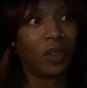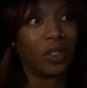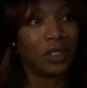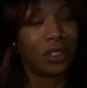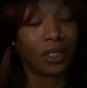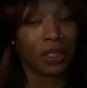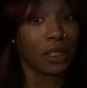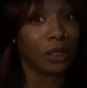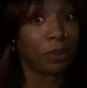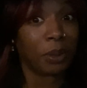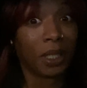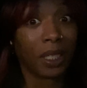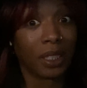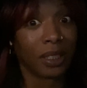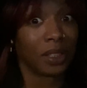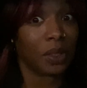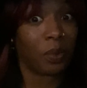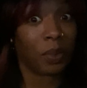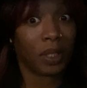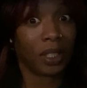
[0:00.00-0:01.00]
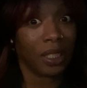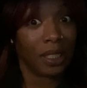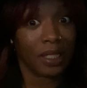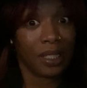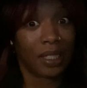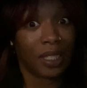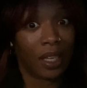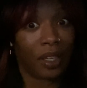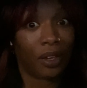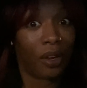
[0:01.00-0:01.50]
Just because someone didn't
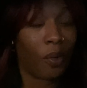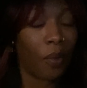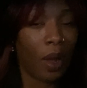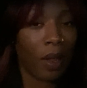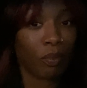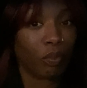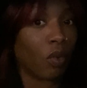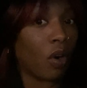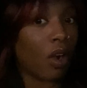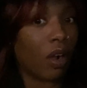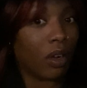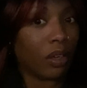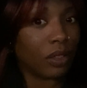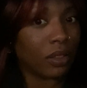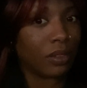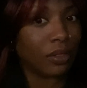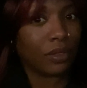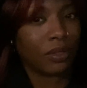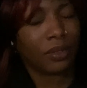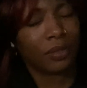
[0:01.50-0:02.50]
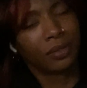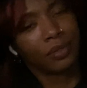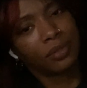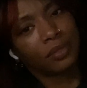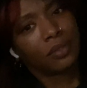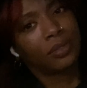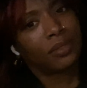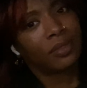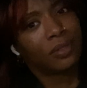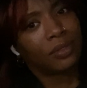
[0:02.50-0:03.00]
say, oh, I'm wrong.
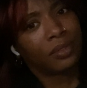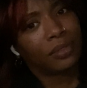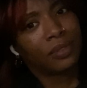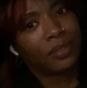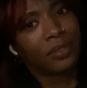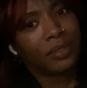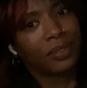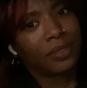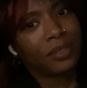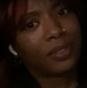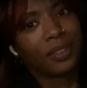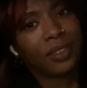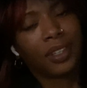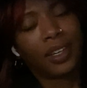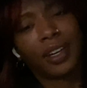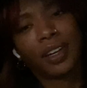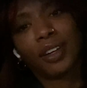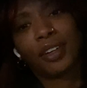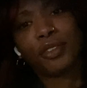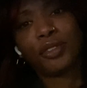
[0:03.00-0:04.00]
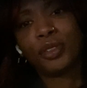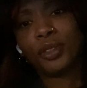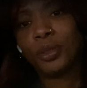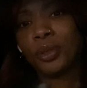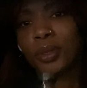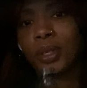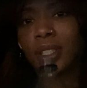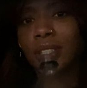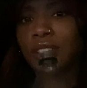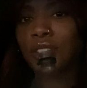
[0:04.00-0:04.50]
Girl, if you
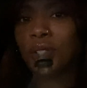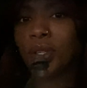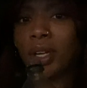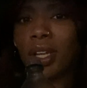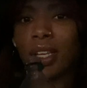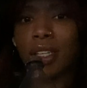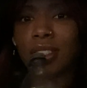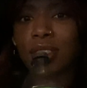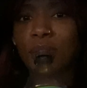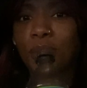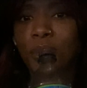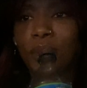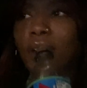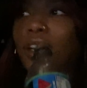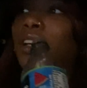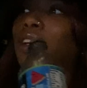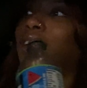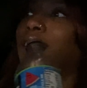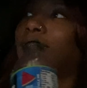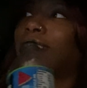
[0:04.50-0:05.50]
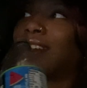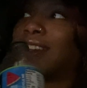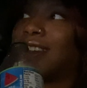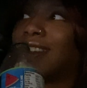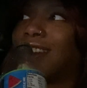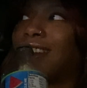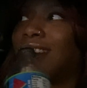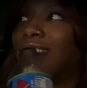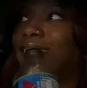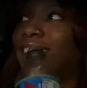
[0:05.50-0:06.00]
don't get your ass on,
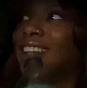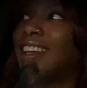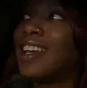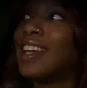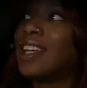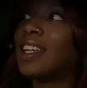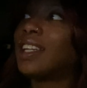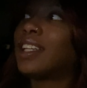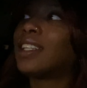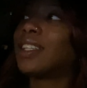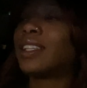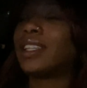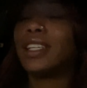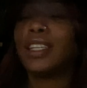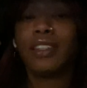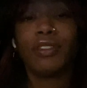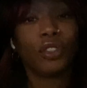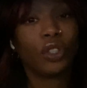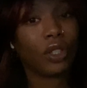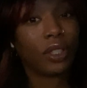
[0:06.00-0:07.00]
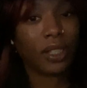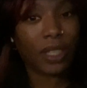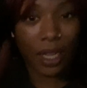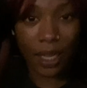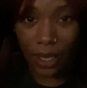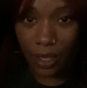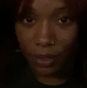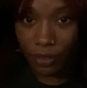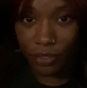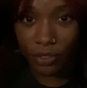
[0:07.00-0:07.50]
Live your
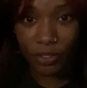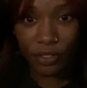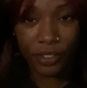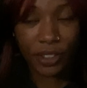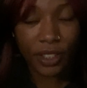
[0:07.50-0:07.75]
life.